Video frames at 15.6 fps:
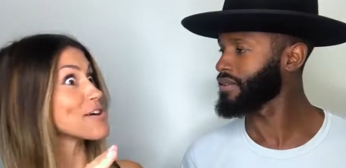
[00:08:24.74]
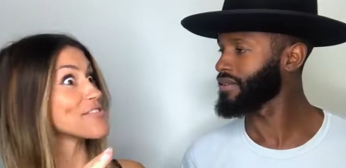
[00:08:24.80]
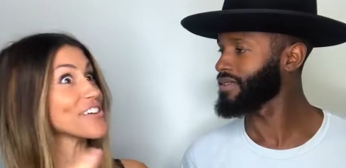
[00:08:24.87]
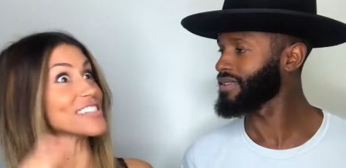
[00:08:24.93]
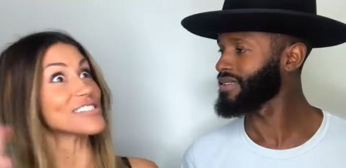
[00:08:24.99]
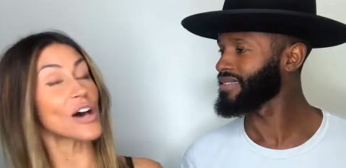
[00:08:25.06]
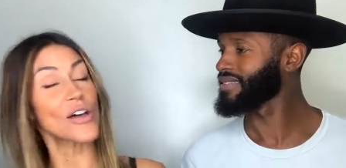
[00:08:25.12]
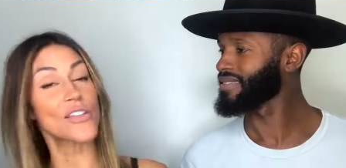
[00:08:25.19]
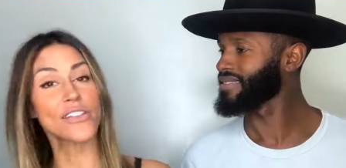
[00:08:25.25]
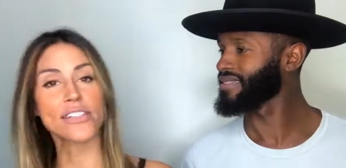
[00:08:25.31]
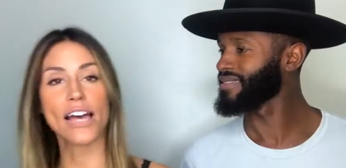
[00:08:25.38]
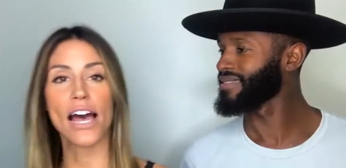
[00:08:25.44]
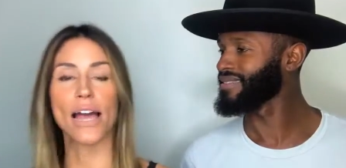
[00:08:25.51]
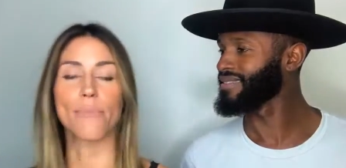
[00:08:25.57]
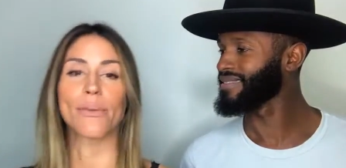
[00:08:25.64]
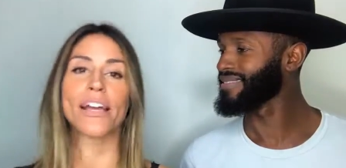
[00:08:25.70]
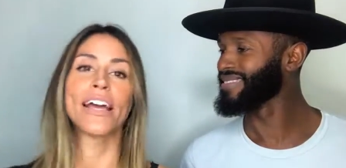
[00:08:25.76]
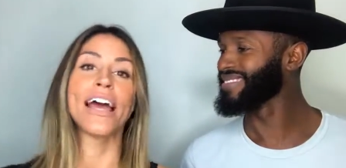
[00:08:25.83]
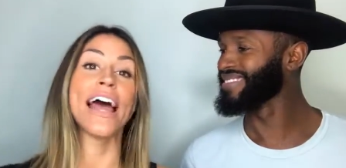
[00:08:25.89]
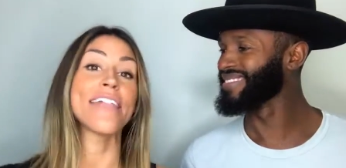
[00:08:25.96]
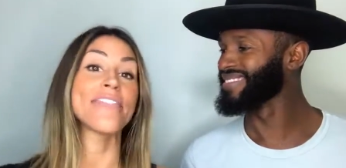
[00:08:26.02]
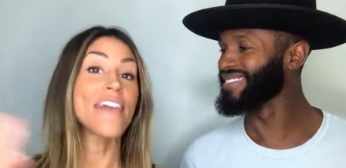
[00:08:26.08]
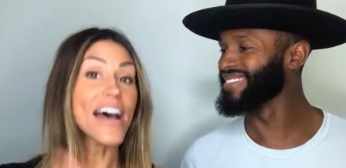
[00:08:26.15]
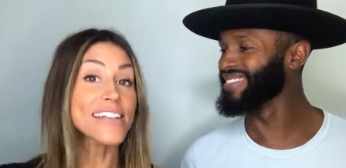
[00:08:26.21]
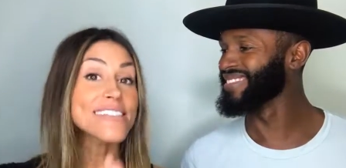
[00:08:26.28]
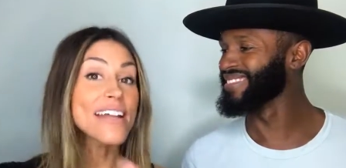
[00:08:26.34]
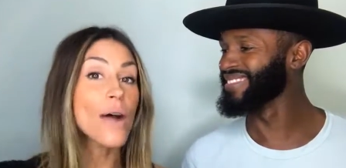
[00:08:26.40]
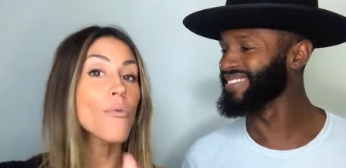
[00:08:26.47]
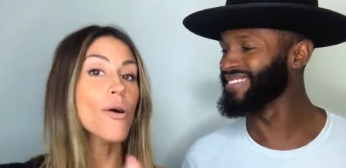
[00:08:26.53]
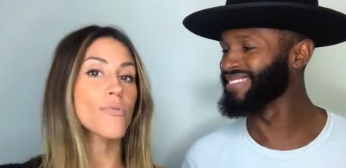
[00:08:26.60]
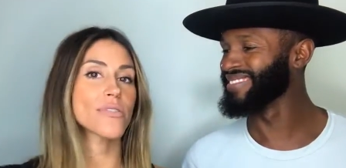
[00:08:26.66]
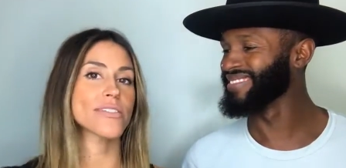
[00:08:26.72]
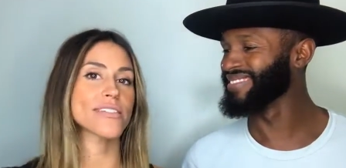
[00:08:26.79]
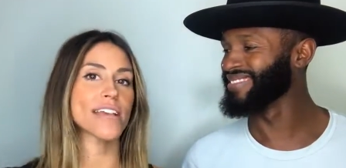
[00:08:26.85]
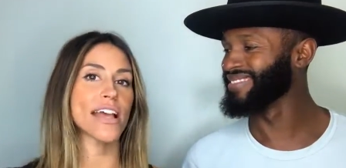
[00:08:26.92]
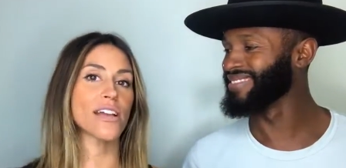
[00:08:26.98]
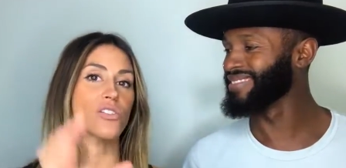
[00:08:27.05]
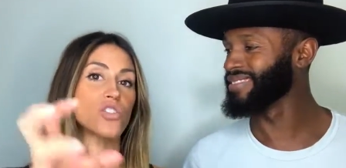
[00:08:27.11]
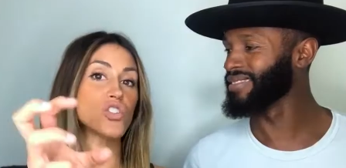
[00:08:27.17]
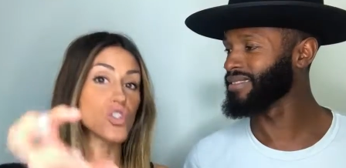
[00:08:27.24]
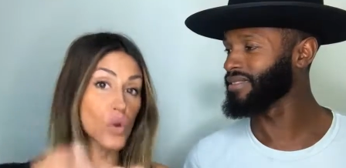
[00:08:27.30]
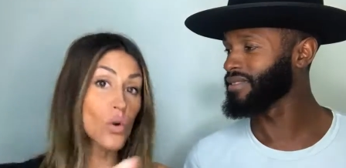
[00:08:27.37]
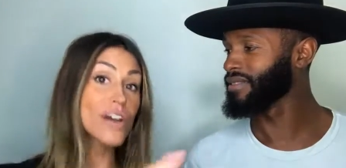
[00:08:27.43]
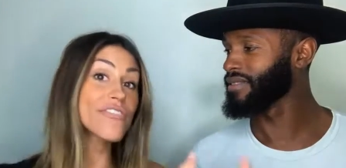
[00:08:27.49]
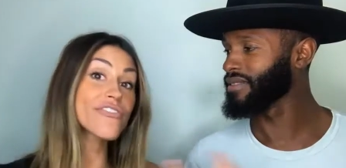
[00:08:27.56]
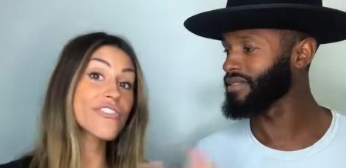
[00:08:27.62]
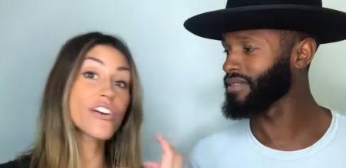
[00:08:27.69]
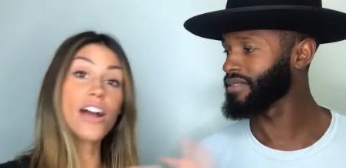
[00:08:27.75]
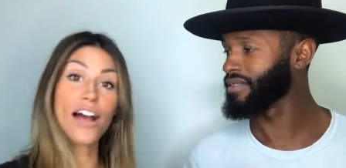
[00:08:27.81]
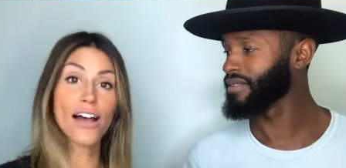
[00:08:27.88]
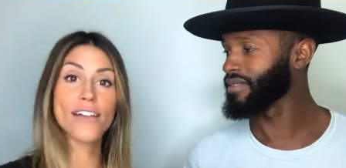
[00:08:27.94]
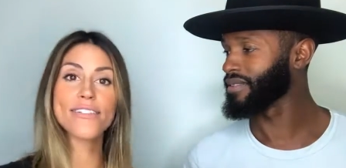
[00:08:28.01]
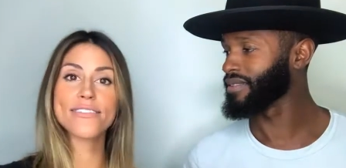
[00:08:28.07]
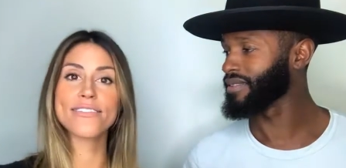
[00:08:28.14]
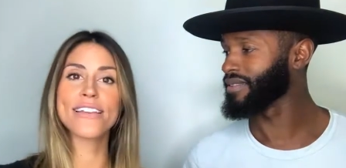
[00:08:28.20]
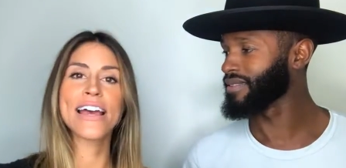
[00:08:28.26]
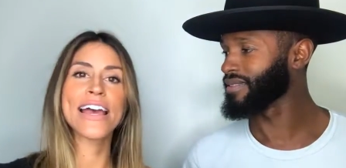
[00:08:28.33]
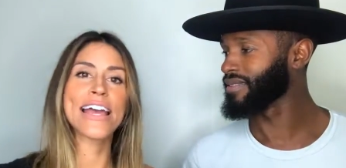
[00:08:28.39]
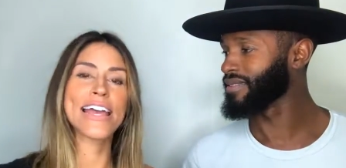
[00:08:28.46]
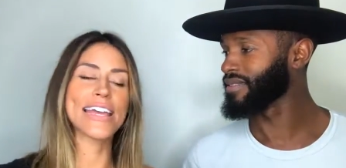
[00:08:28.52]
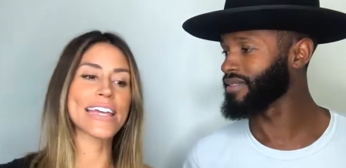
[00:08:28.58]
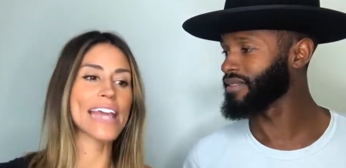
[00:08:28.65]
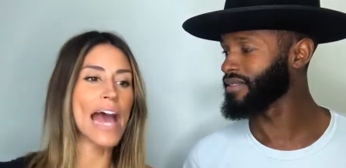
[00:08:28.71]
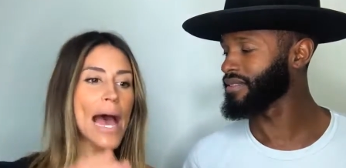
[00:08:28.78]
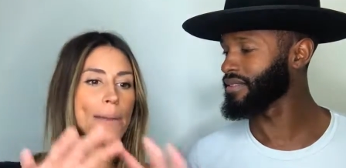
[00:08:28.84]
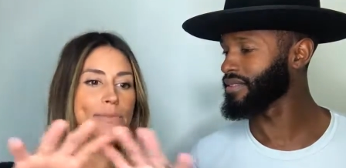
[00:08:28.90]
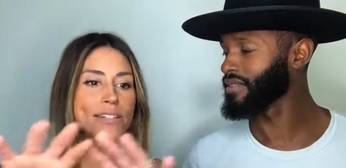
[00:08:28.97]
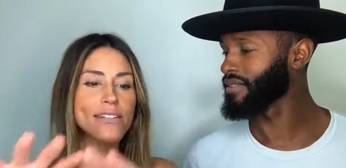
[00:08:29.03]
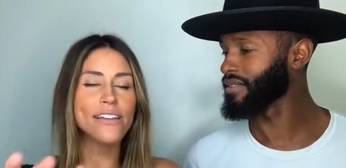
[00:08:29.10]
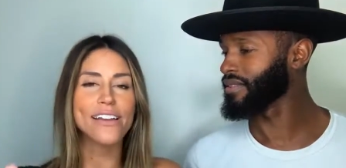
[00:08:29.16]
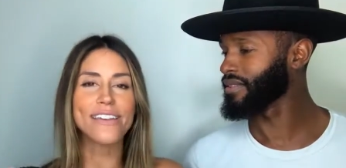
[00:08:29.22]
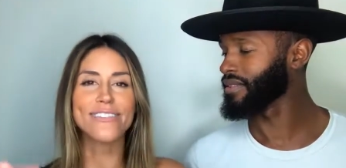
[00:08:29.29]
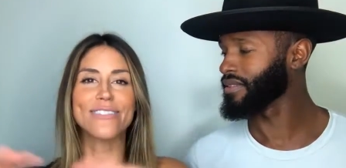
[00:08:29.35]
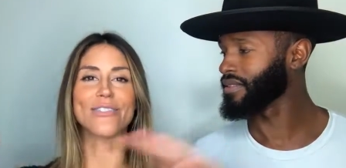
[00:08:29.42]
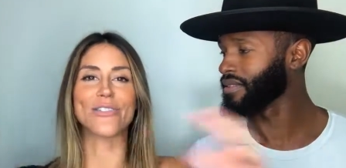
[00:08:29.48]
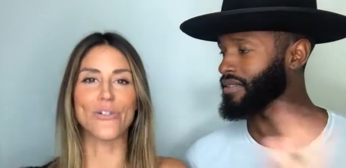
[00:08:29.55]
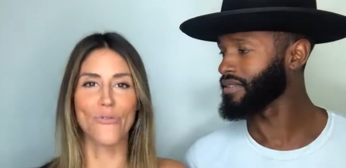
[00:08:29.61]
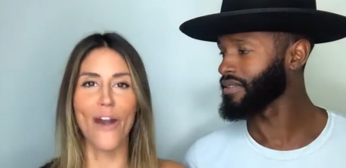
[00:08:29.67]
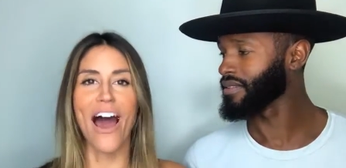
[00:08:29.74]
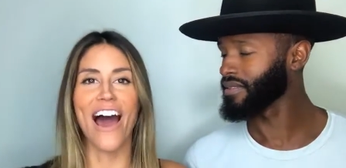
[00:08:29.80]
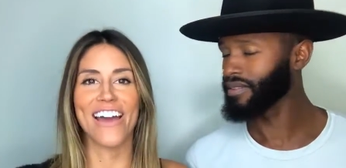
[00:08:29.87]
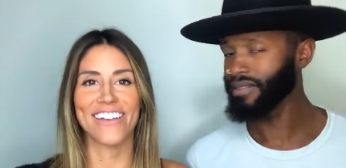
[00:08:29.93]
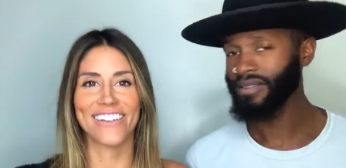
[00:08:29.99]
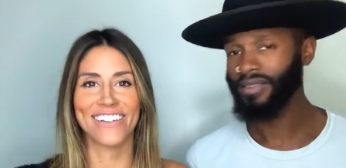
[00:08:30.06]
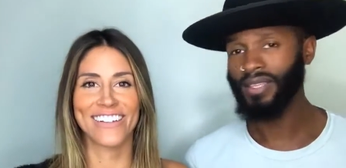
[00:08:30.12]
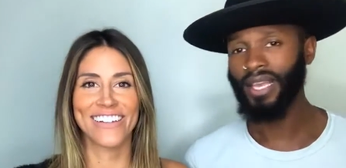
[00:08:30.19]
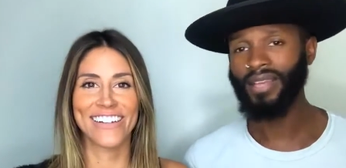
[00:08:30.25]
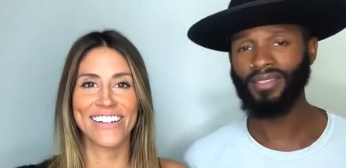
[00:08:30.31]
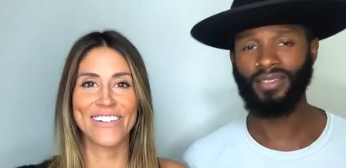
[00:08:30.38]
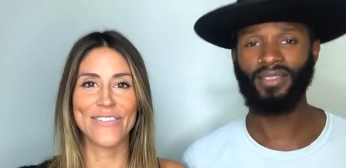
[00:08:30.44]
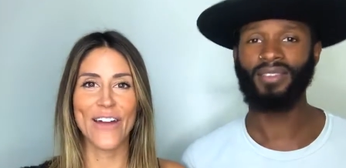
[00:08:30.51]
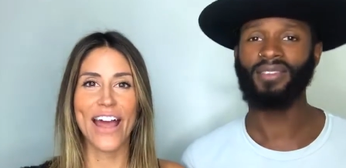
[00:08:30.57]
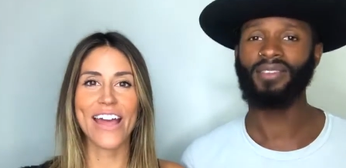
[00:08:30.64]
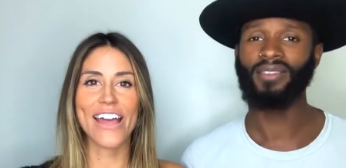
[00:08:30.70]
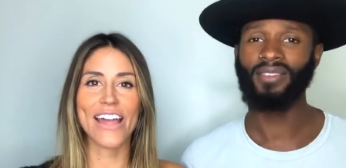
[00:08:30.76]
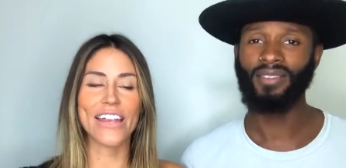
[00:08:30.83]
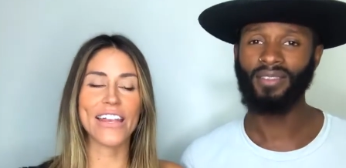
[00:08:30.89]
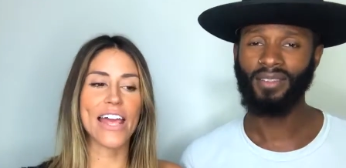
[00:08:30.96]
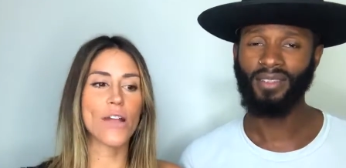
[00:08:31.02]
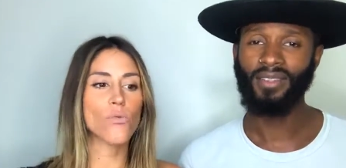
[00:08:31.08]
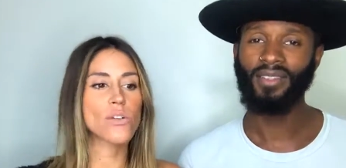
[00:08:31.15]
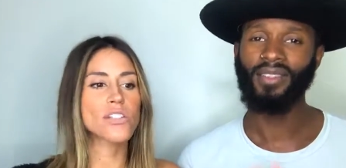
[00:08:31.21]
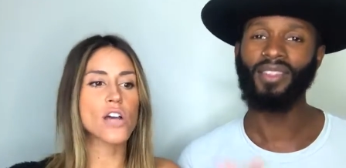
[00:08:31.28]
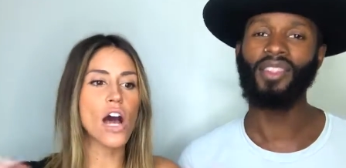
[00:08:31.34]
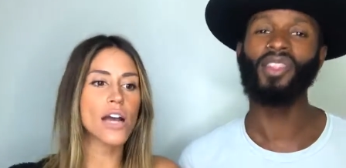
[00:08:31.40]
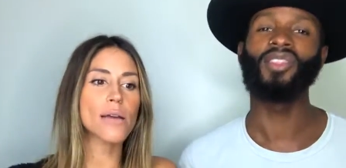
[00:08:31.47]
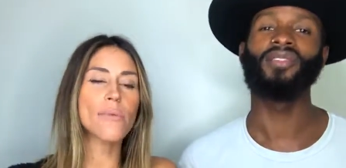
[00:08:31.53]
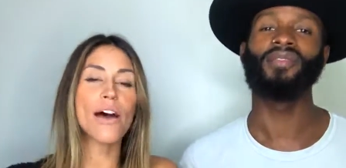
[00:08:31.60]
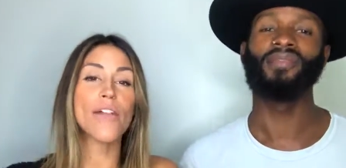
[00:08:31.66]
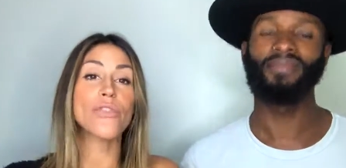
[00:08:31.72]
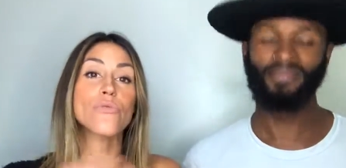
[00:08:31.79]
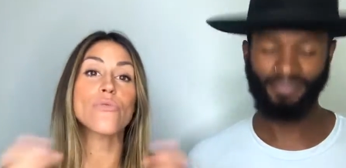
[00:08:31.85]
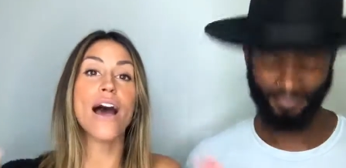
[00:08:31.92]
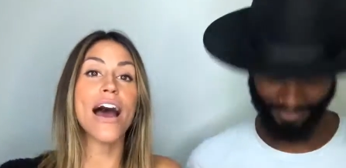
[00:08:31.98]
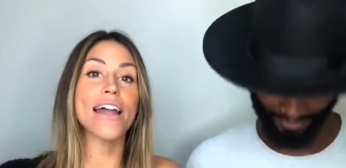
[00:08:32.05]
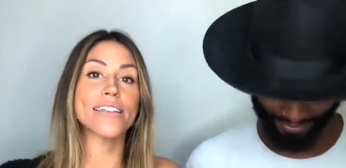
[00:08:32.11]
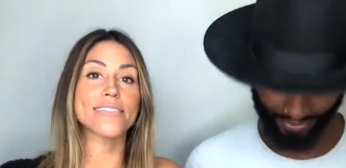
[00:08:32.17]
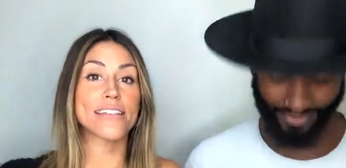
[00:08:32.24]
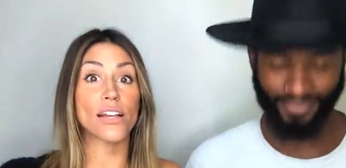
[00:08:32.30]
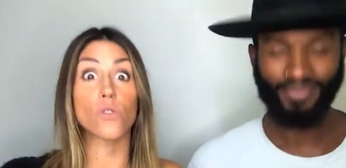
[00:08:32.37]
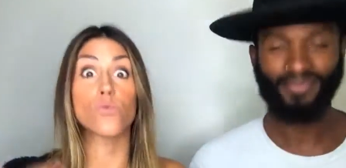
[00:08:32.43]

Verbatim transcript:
Speaker 1: perfect all the time. That's not what we're saying. Joy for us encapsulates the ride. Yes. Right? And and we talk about the ride as